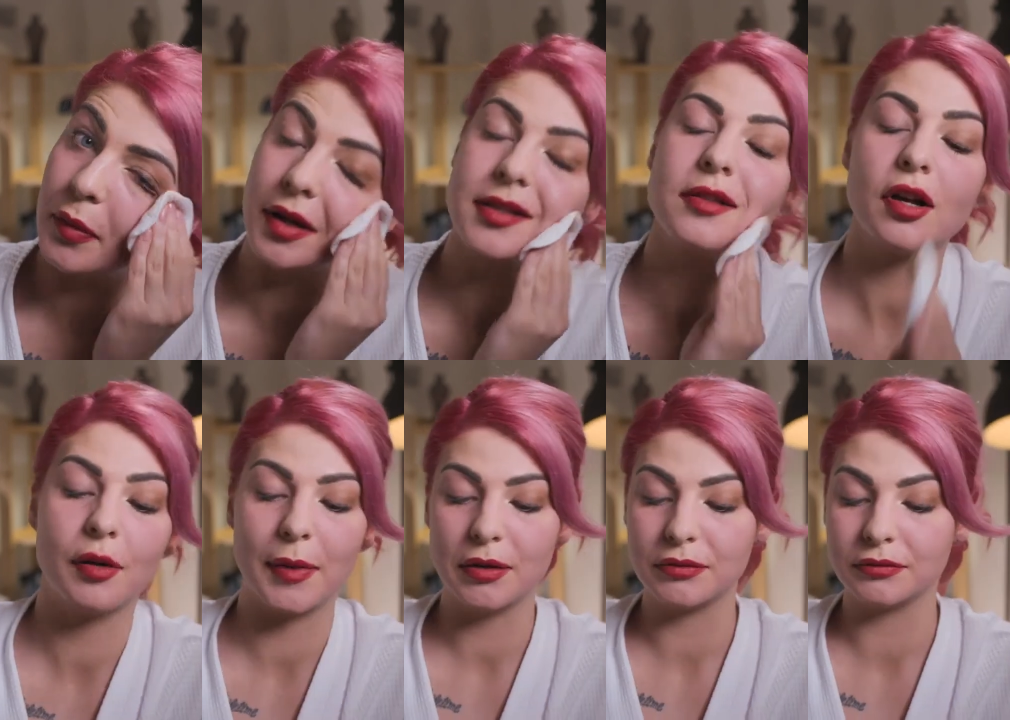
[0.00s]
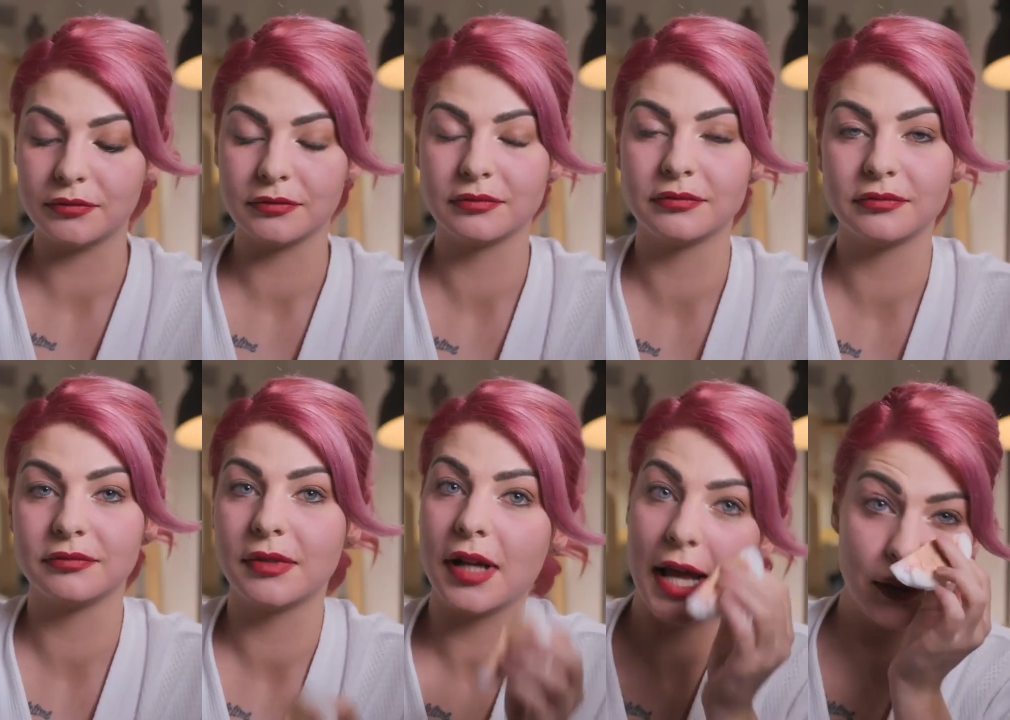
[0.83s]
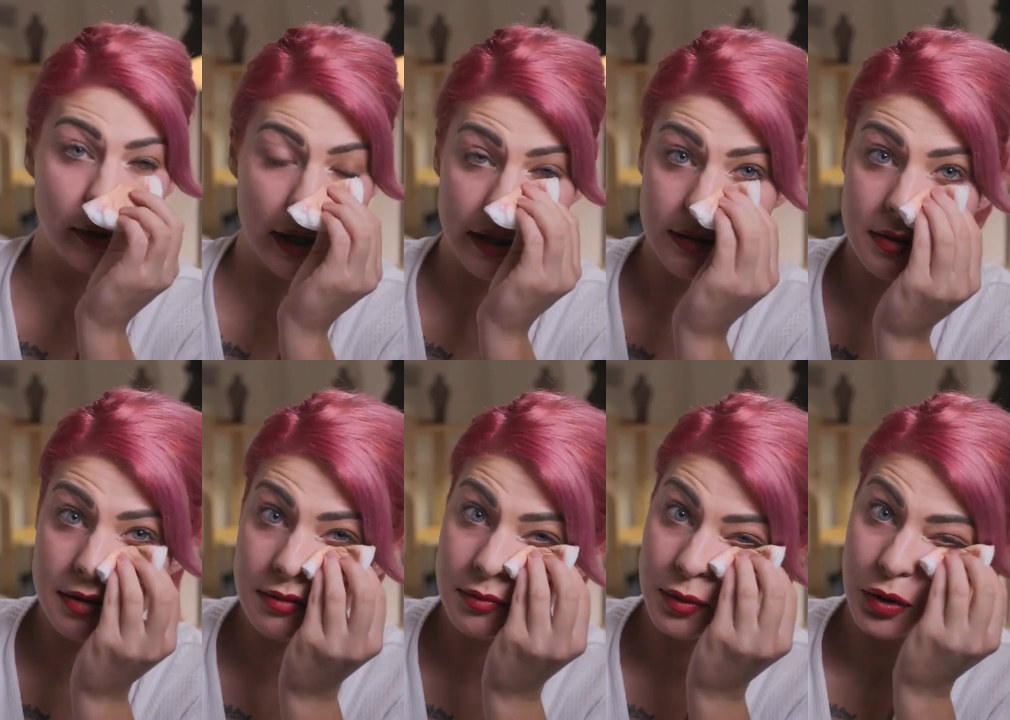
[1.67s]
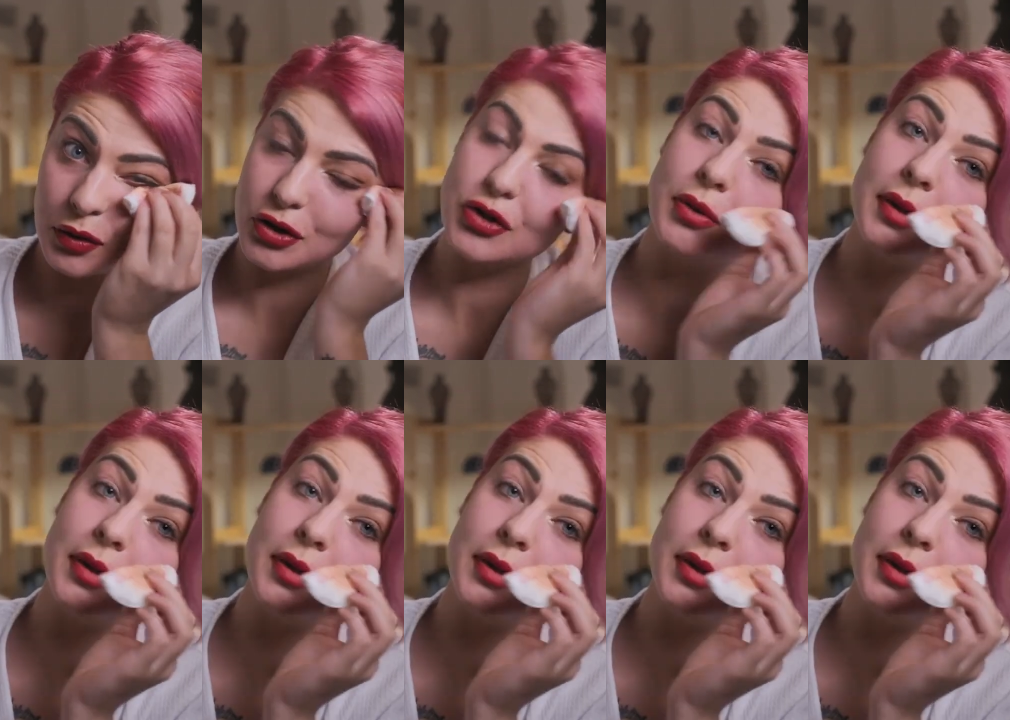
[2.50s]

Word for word: but it's not about anyone else. We don't do